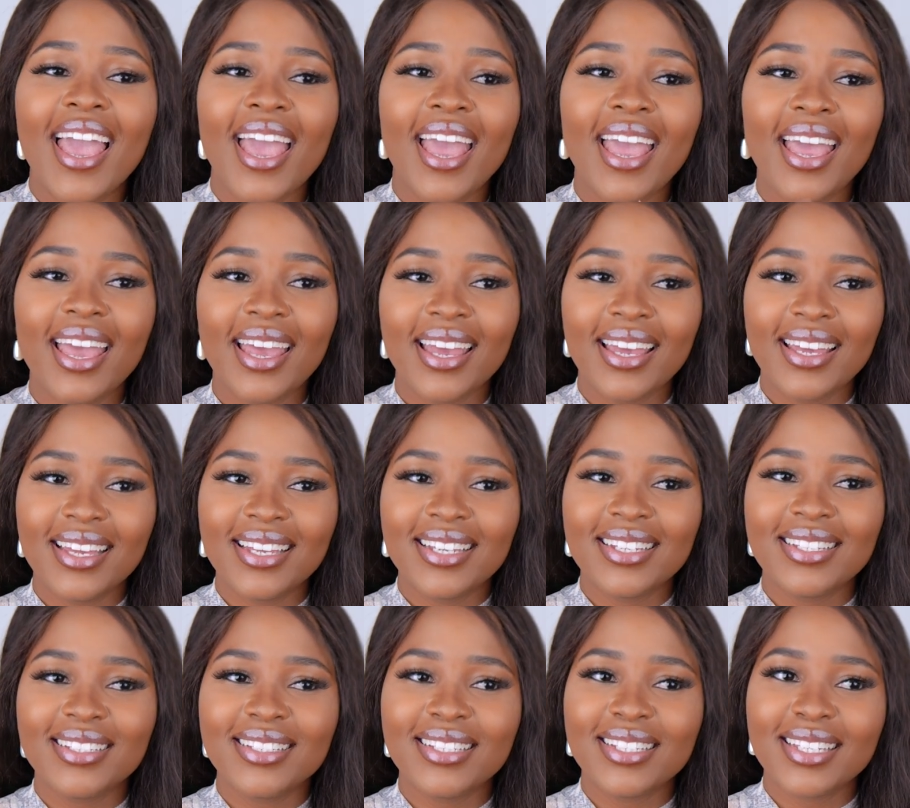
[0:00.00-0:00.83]

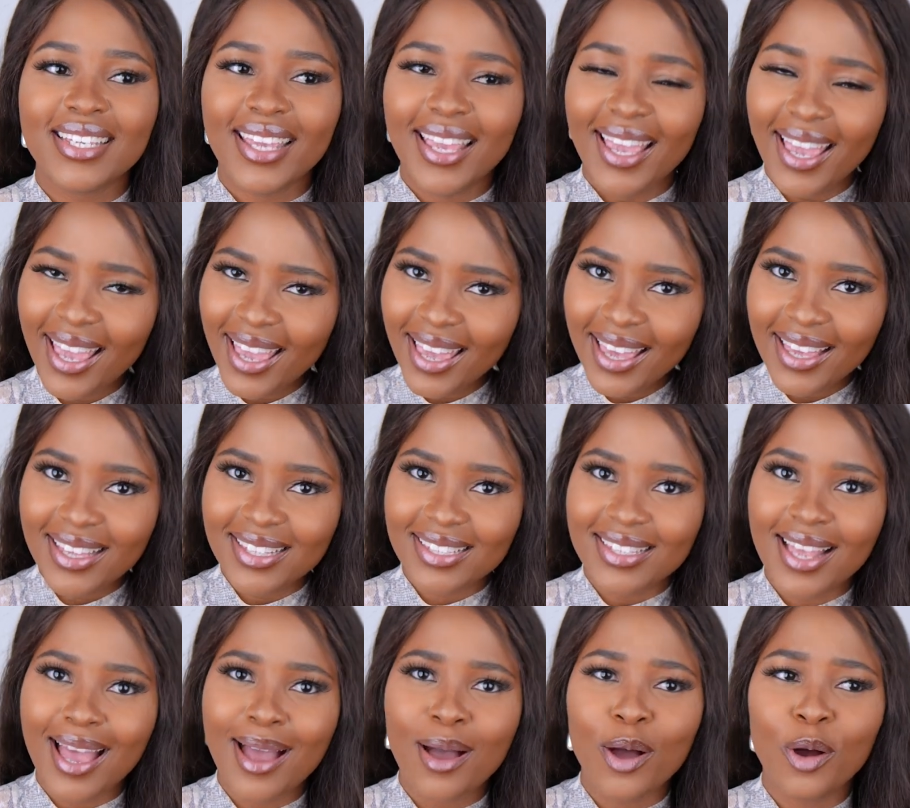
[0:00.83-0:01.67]
And
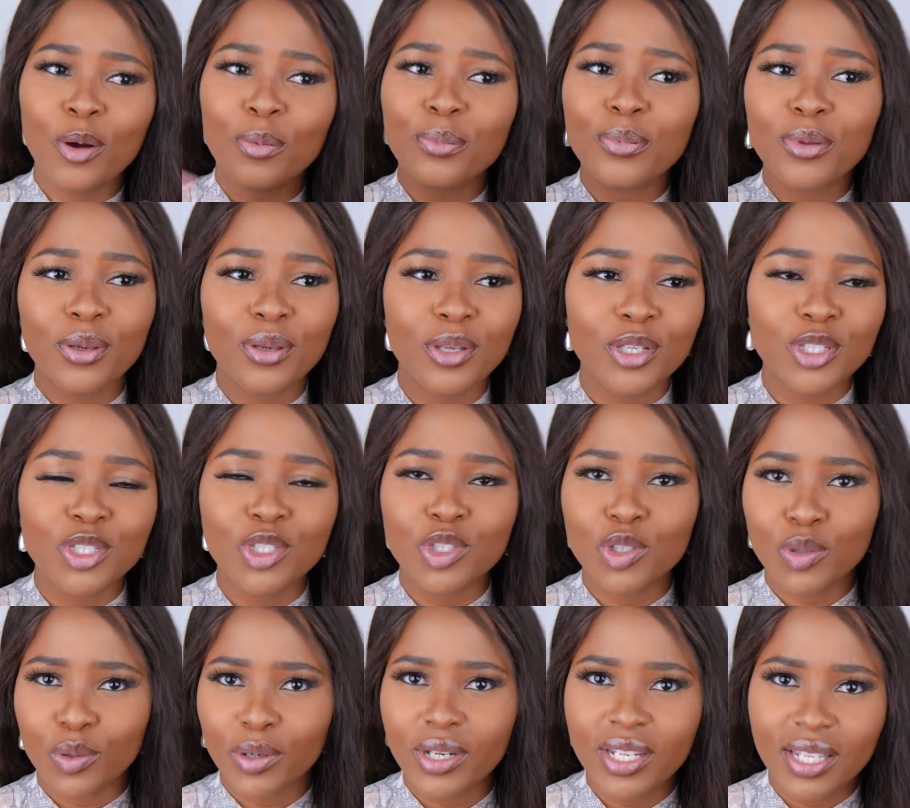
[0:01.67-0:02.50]
yes, I hope you
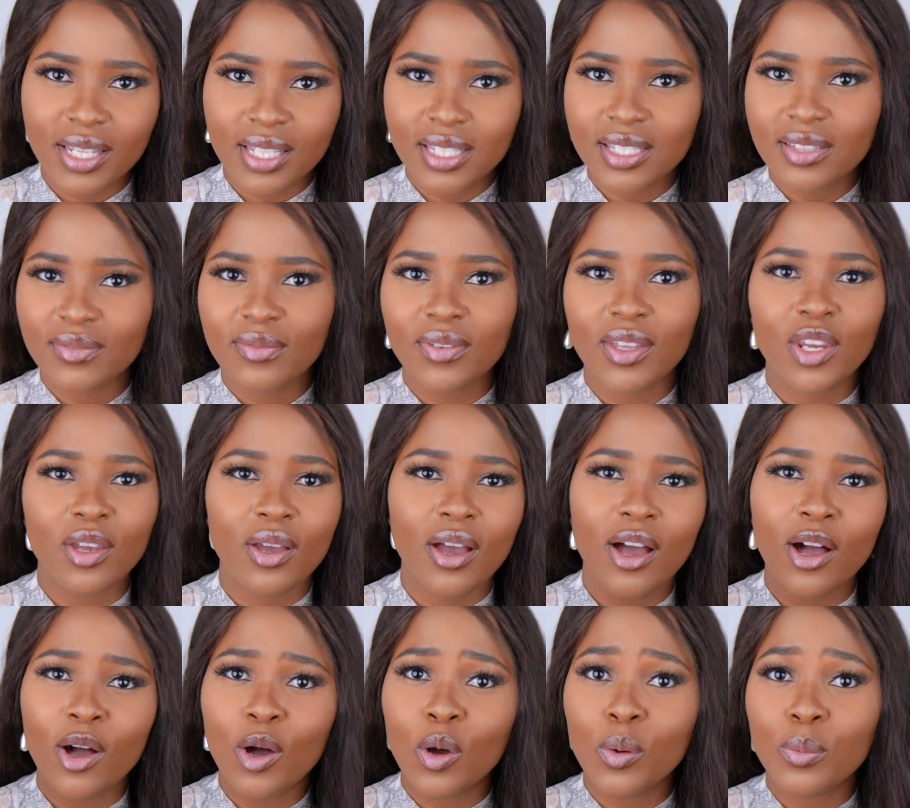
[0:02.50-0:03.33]
enjoyed this
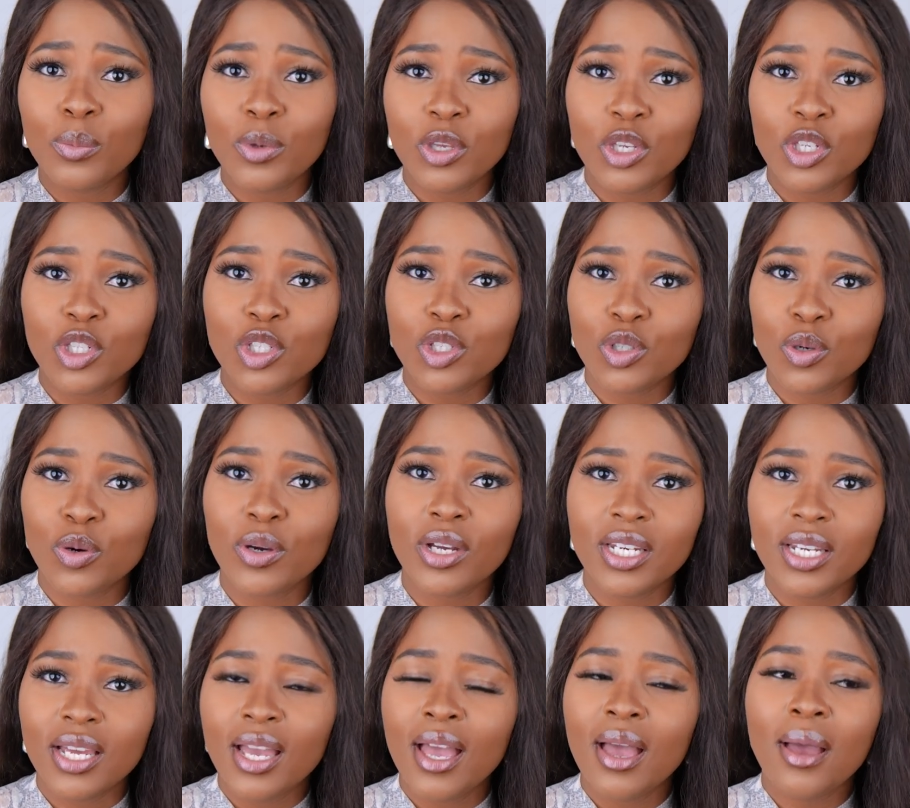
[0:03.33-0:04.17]
video. I hope you
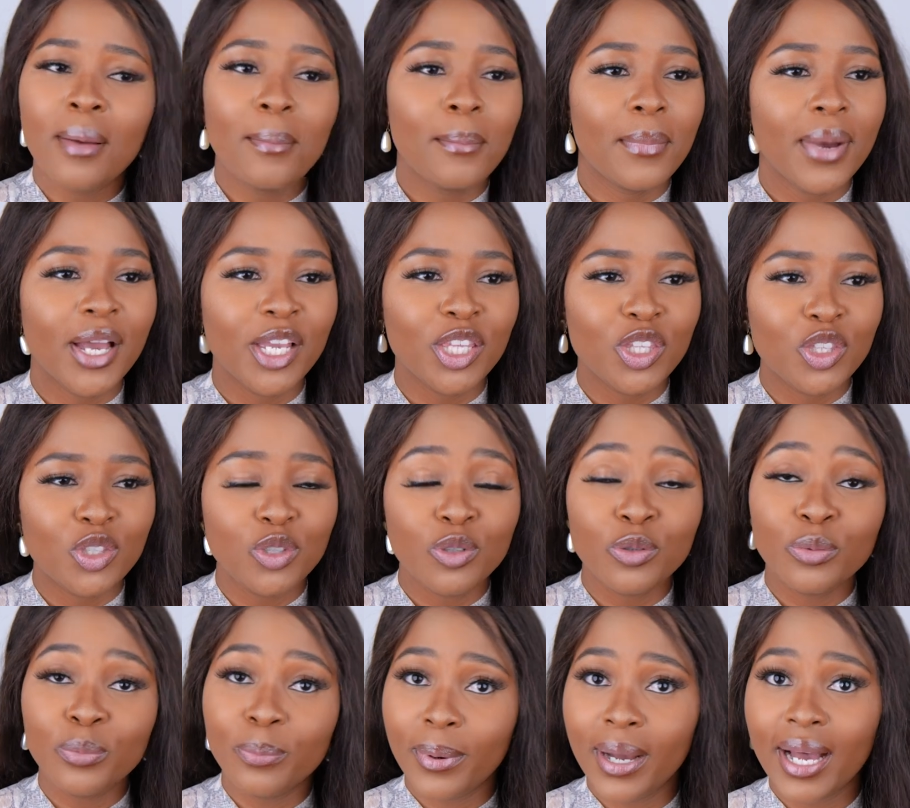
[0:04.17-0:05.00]
enjoyed my
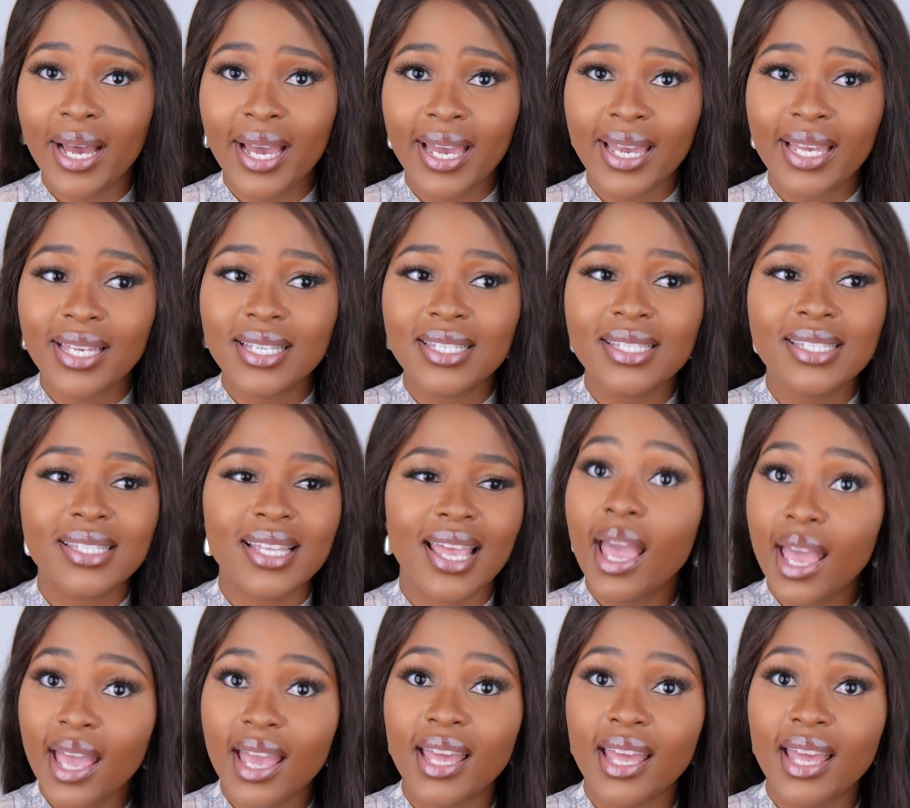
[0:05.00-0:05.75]
new buys.